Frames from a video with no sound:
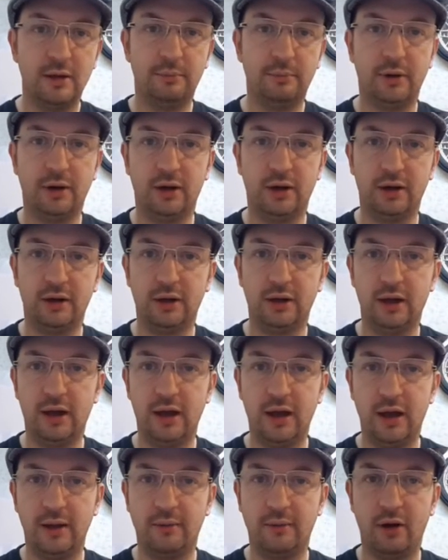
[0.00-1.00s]
But
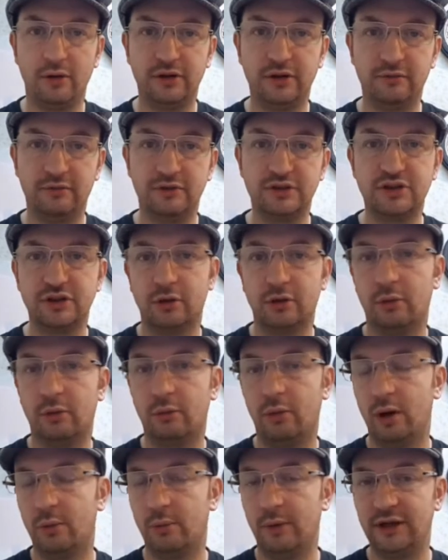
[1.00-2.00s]
on the original
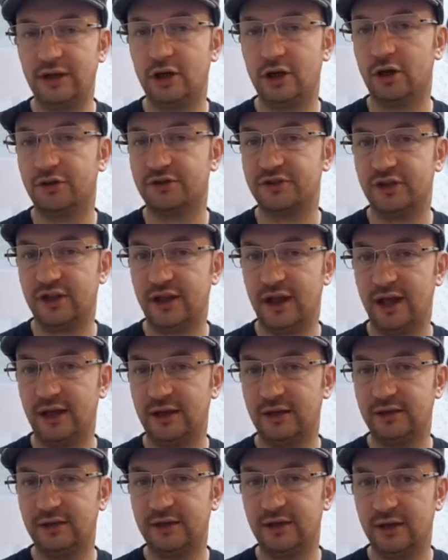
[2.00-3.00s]
one, when you got to the
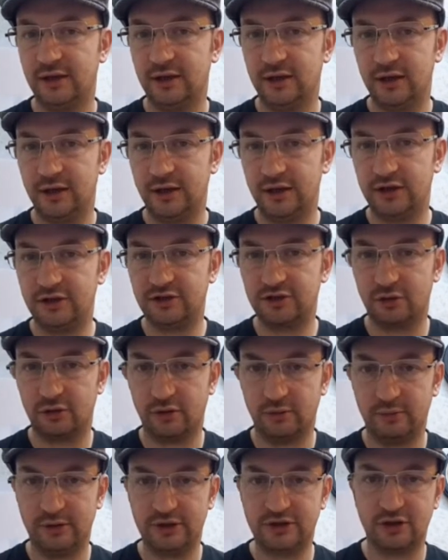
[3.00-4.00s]
end, you saw
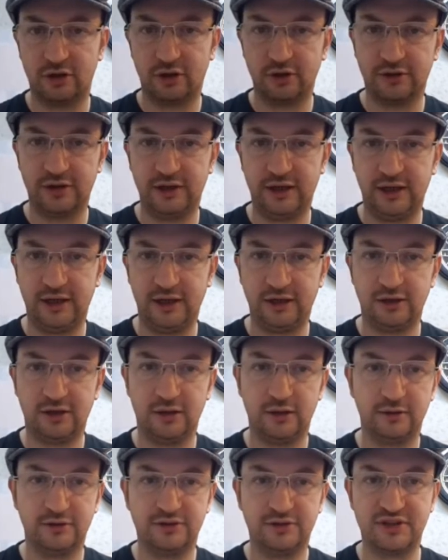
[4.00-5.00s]
them inside the
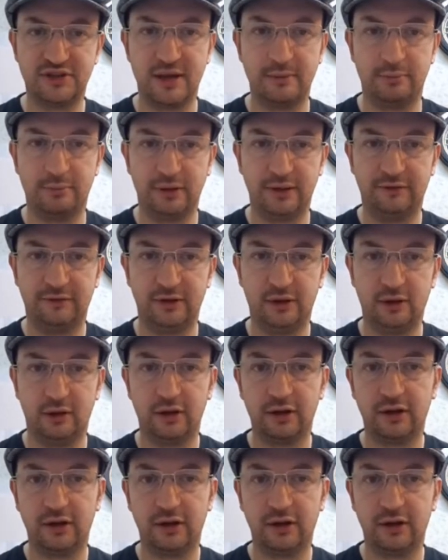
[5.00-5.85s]
temple, if you like,